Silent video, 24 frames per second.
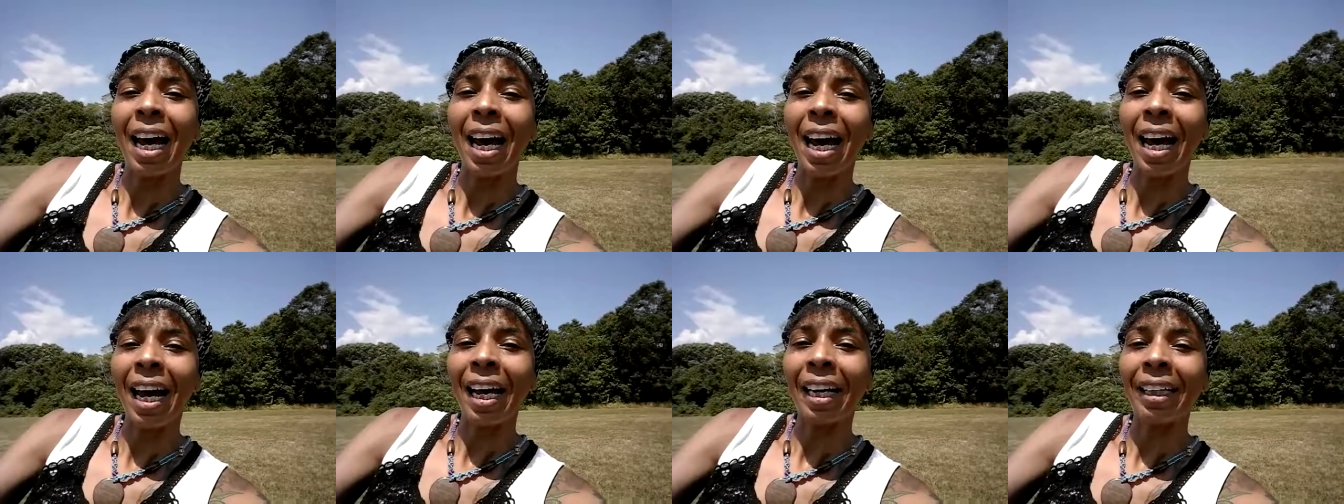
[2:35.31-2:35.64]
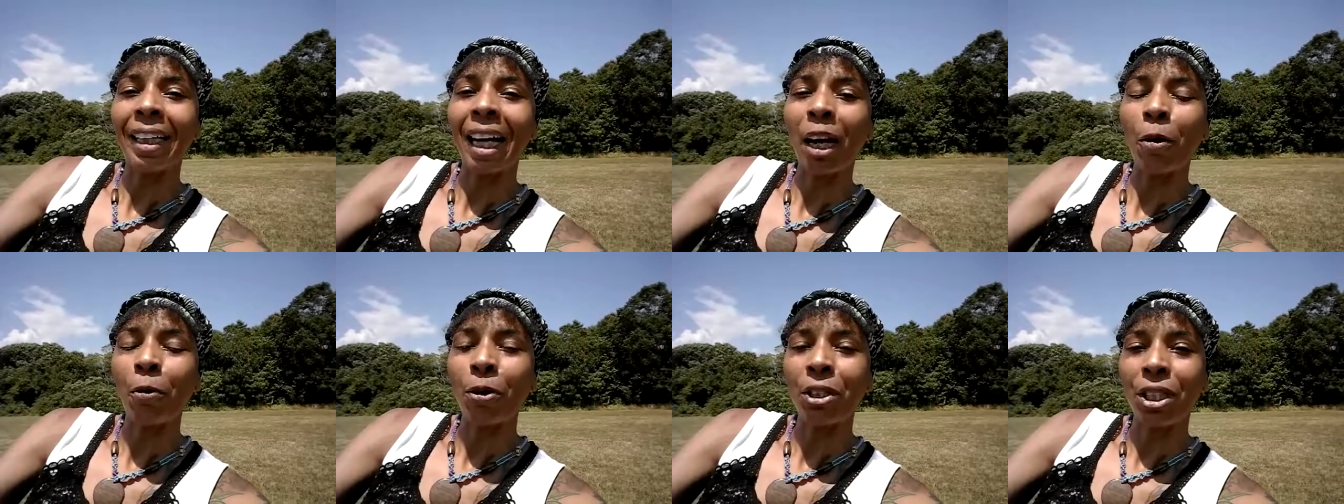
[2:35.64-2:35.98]
and
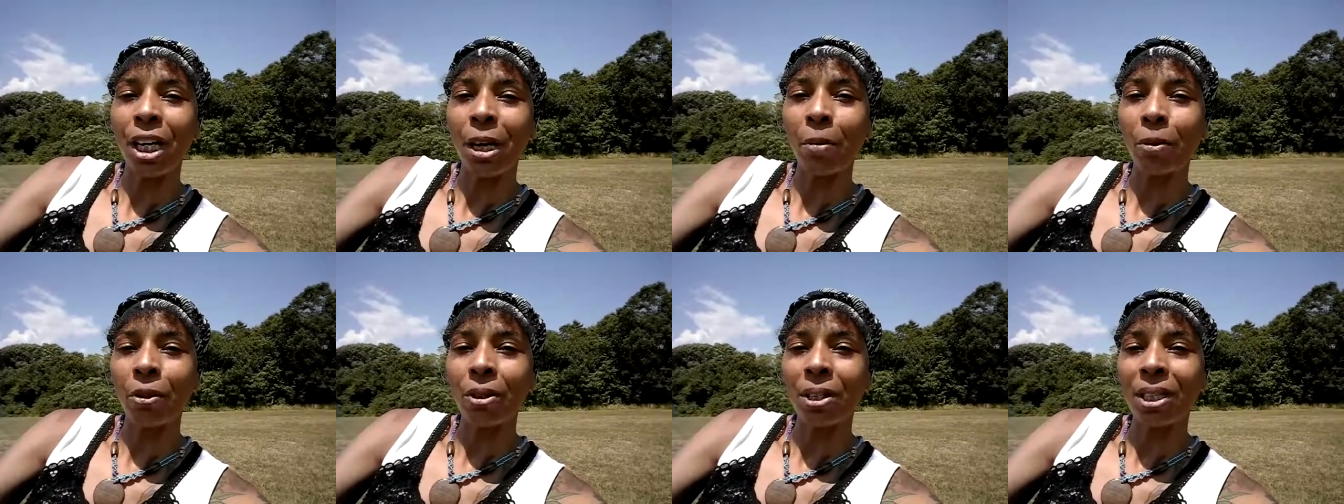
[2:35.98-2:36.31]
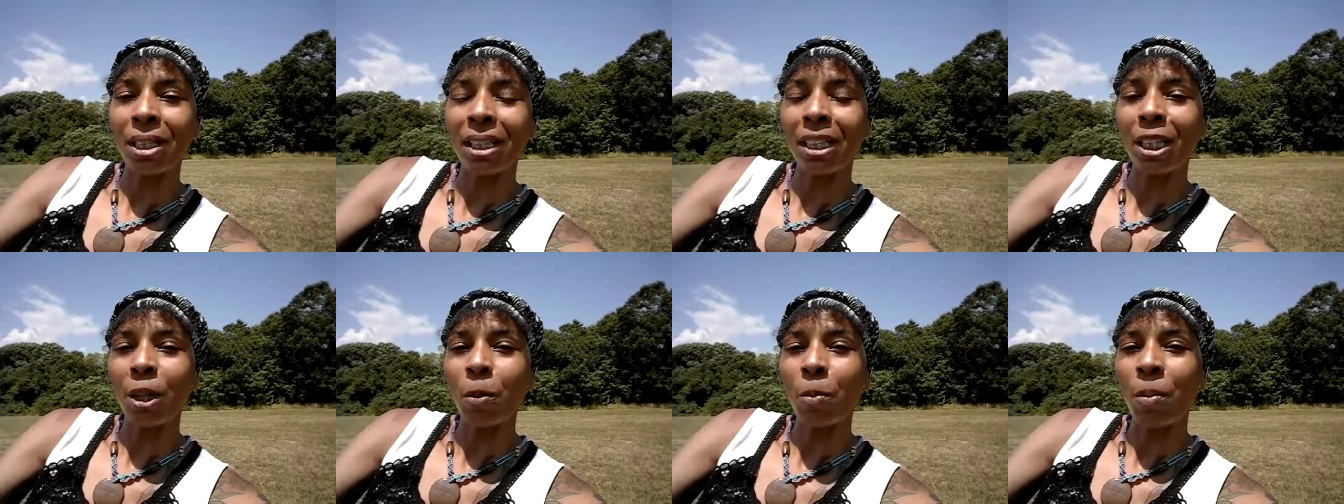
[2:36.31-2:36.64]
I was able to
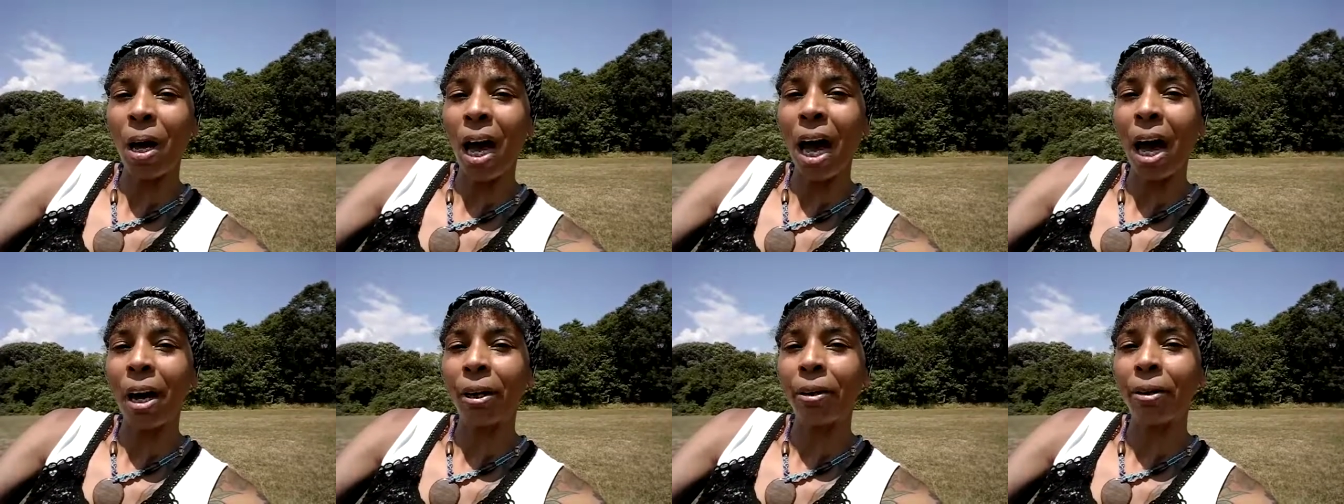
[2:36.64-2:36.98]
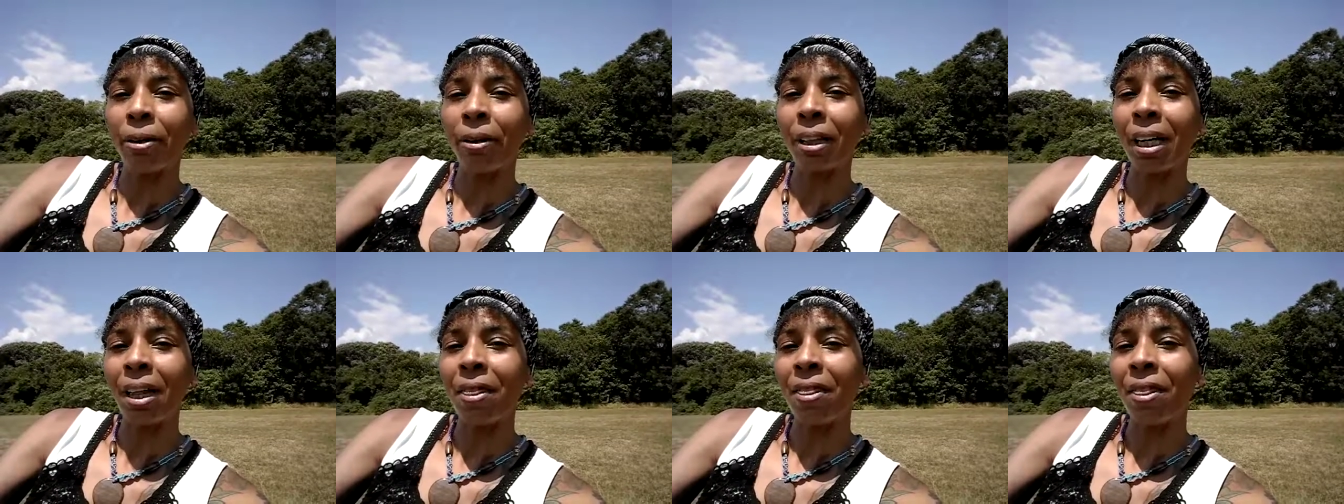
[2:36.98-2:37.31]
see a
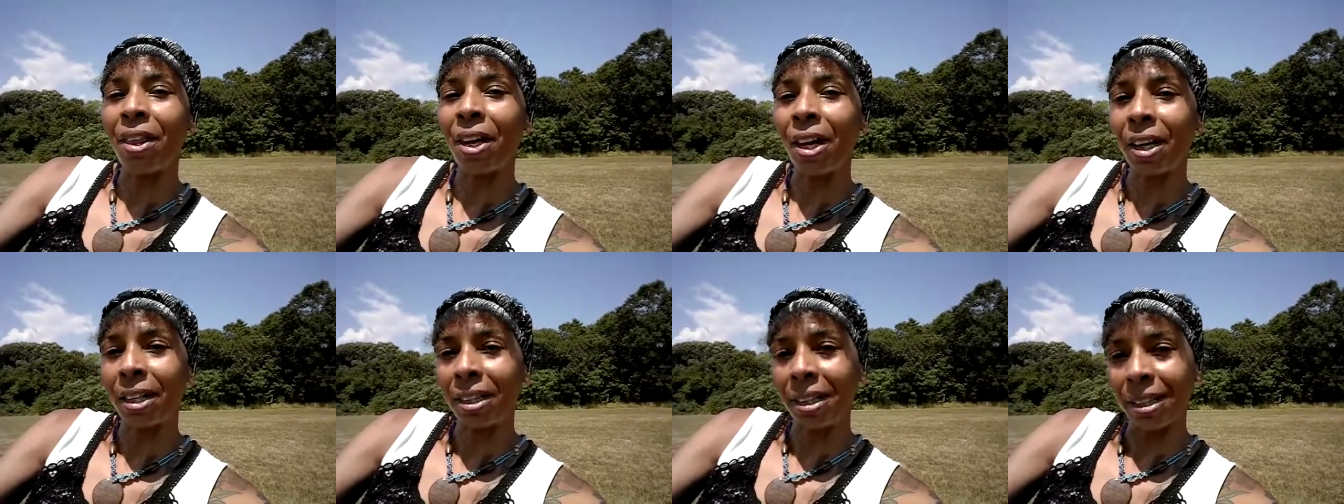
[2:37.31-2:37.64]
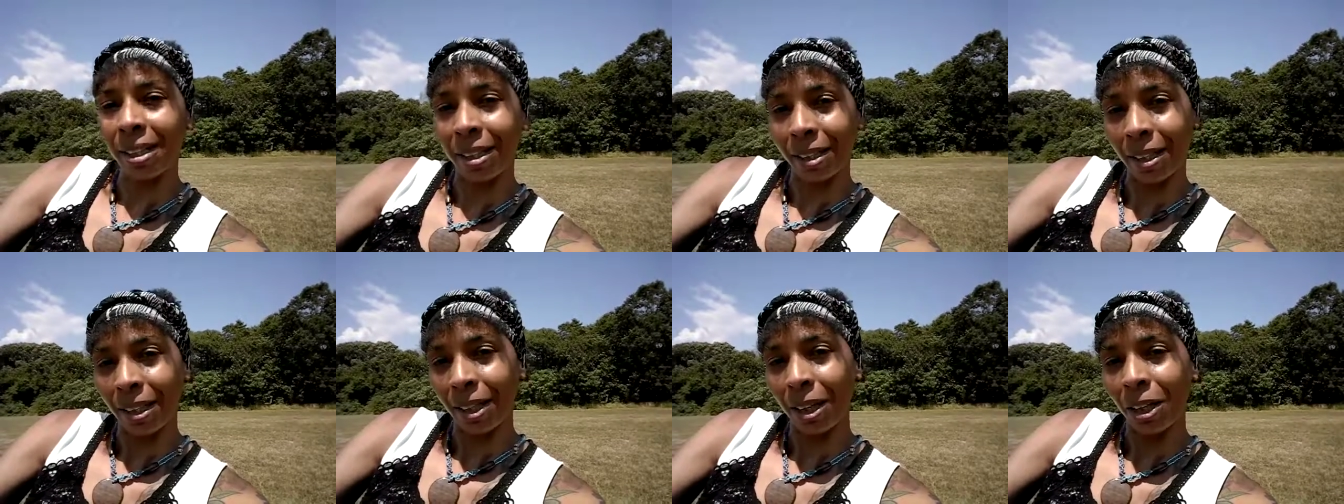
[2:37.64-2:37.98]
pattern, and
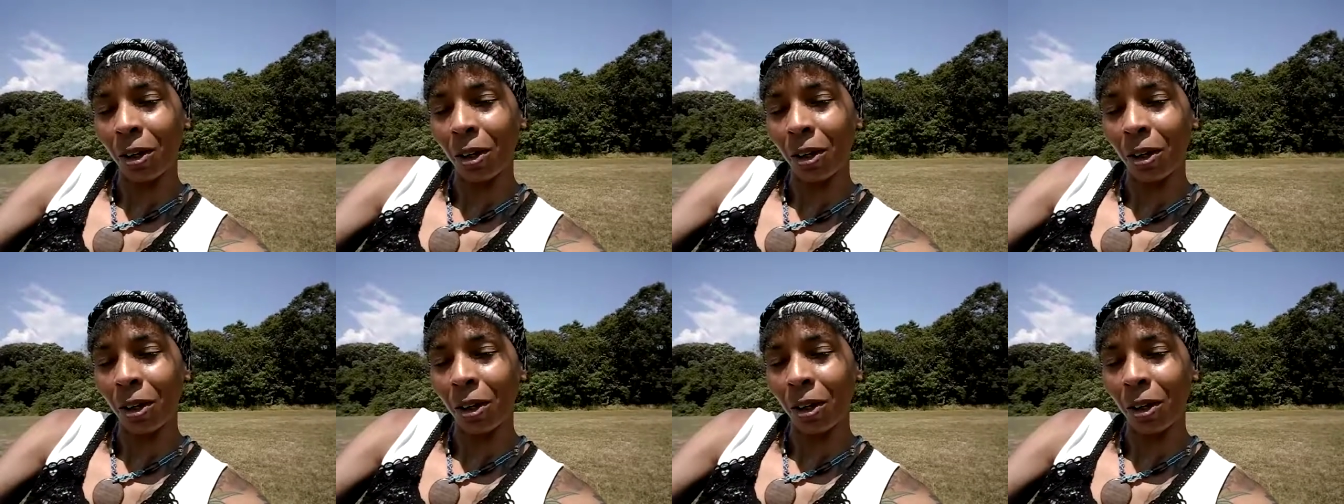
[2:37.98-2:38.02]
thus